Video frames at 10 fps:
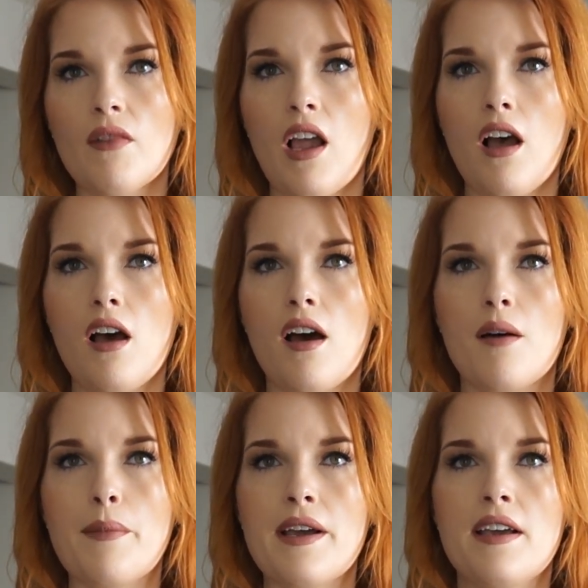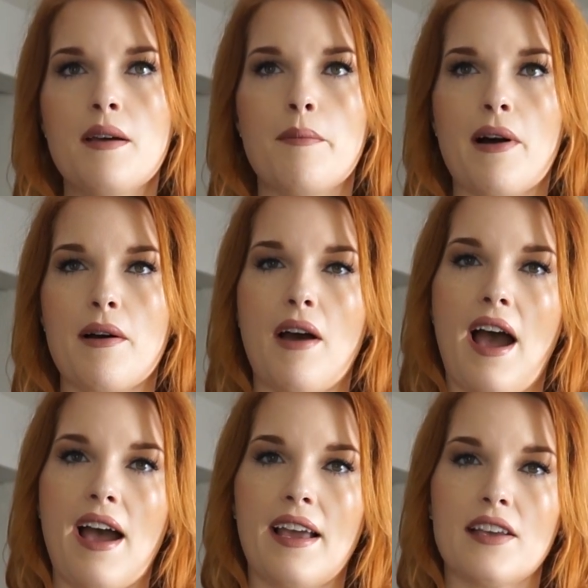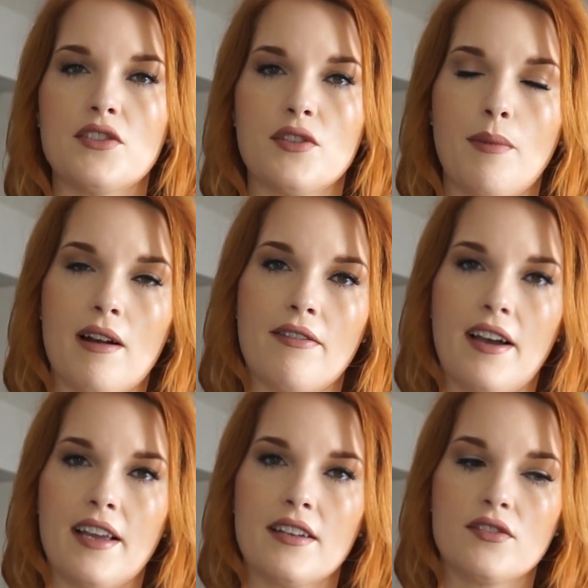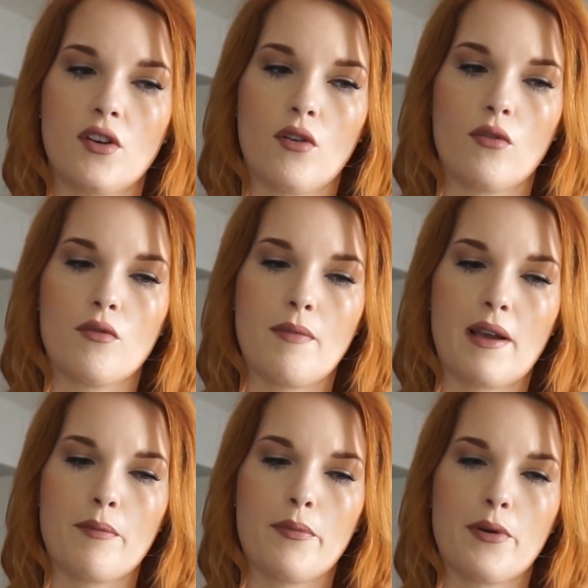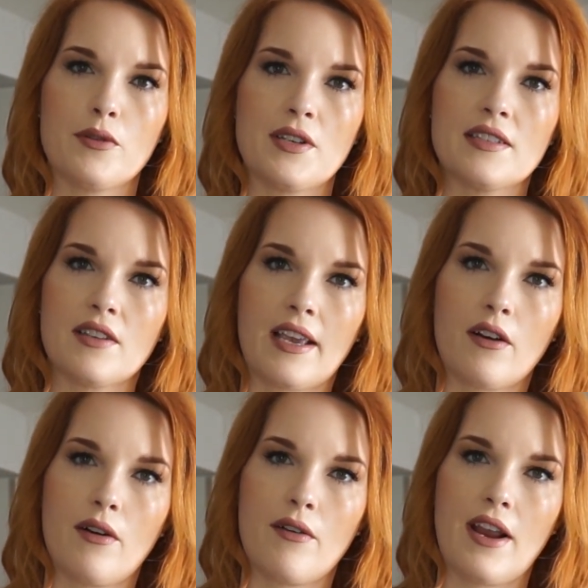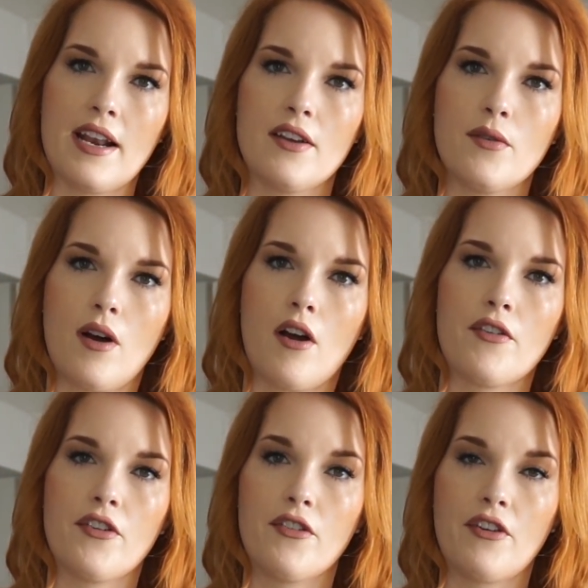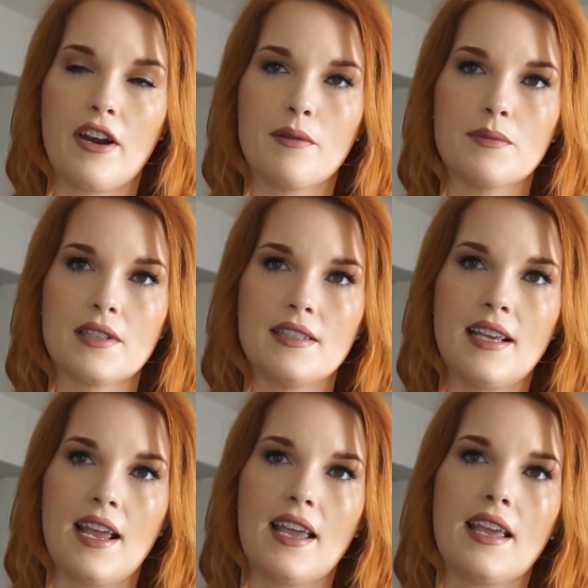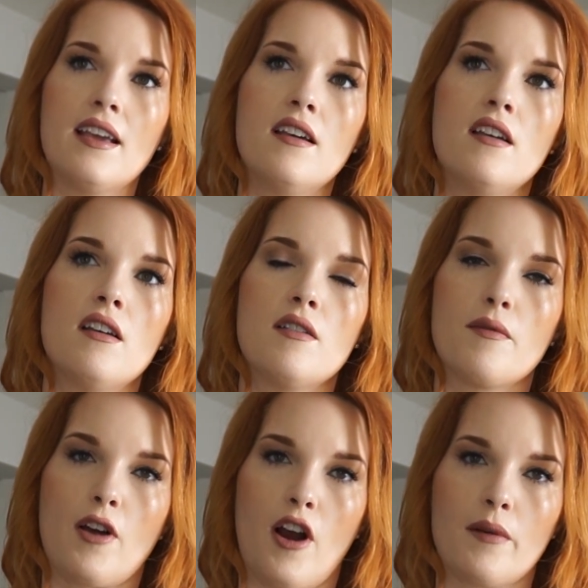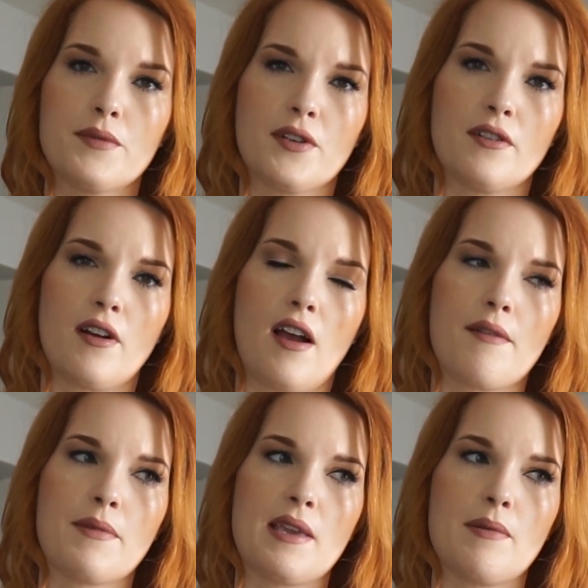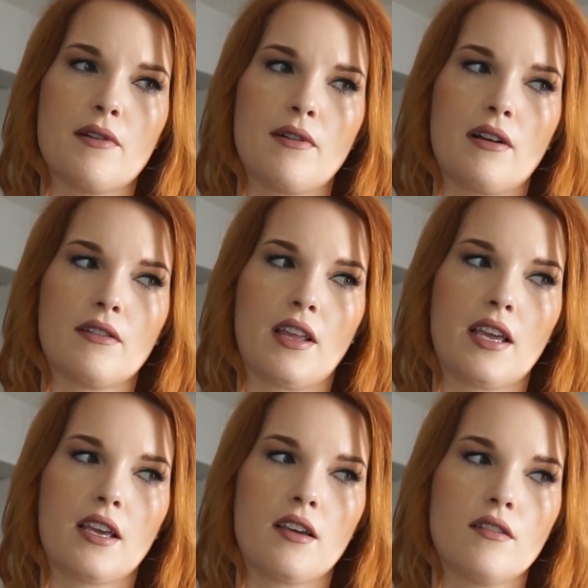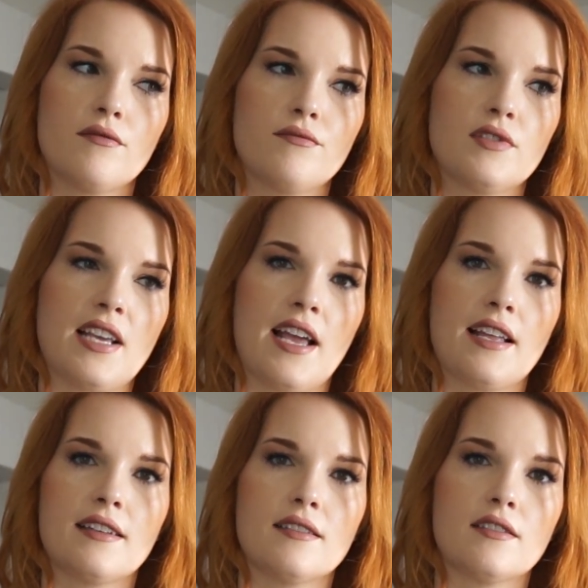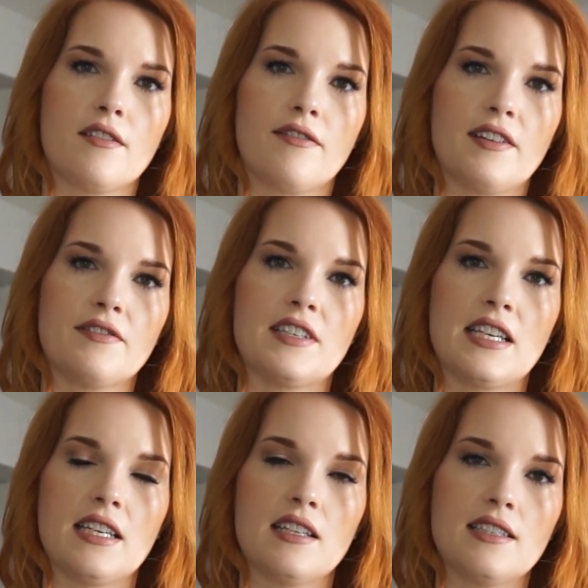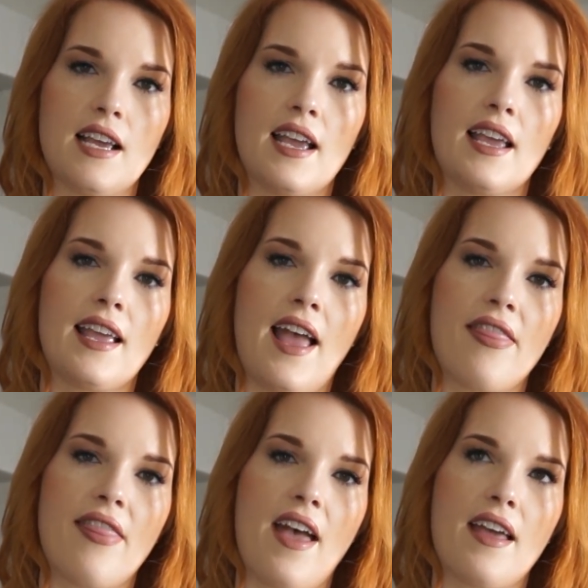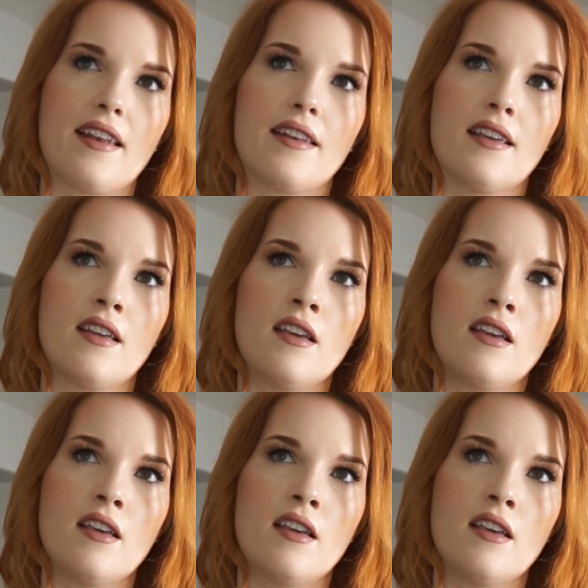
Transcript: But I do the modified, so my protein's like around 80 to 100 grams a day. Carbs I'm keeping around like 10 to 15 a day. And then